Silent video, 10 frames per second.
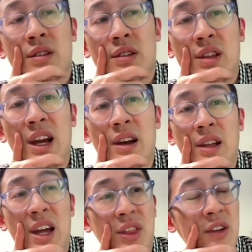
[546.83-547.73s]
yeah,
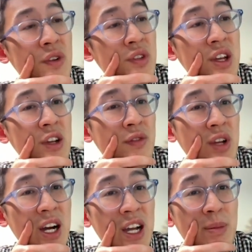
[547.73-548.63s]
I think for sake of
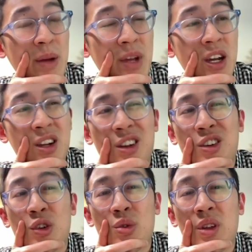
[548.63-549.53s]
time, I'm not going to
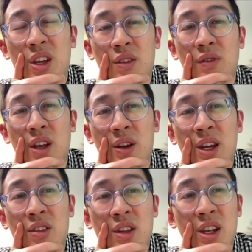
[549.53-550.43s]
do a very
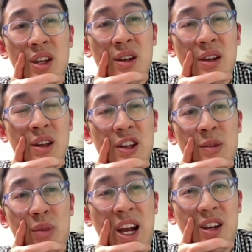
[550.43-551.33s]
extended
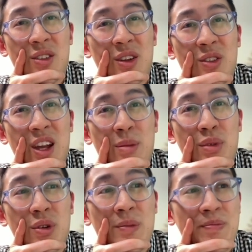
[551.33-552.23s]
practice
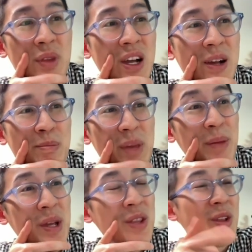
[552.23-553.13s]
example.
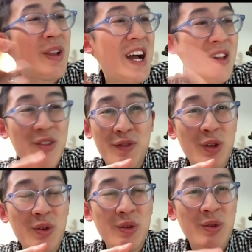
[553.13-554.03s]
Maybe in the last
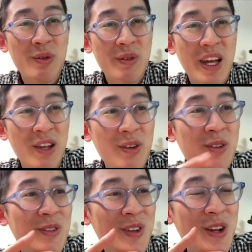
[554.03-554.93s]
few
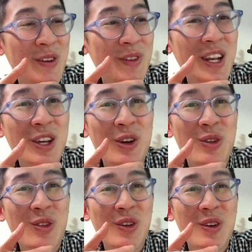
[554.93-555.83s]

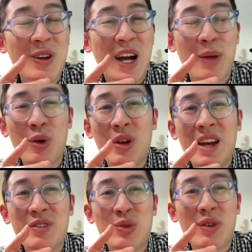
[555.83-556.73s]
videos, I won't
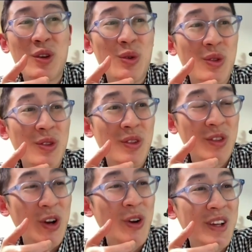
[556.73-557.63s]
have to review
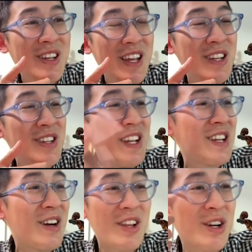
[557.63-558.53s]
so in
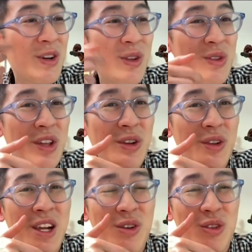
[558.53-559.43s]
detail all those other
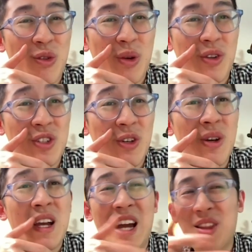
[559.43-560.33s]
layers as well too.
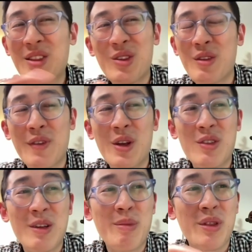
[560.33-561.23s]
I think this is a very
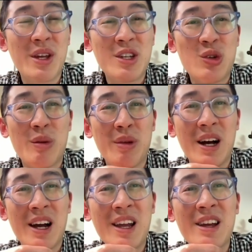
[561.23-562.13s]
simple thing to
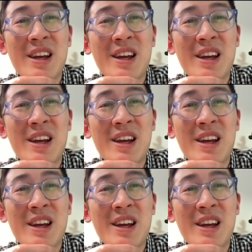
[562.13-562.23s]
apply.